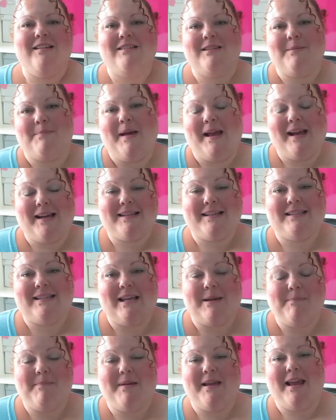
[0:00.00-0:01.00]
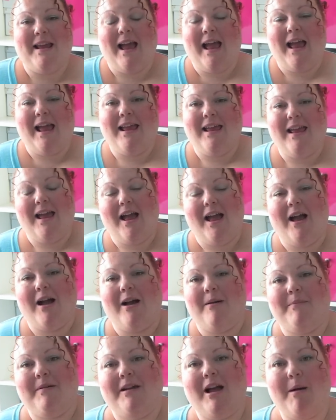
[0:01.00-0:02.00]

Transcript: So Beck sent me a um,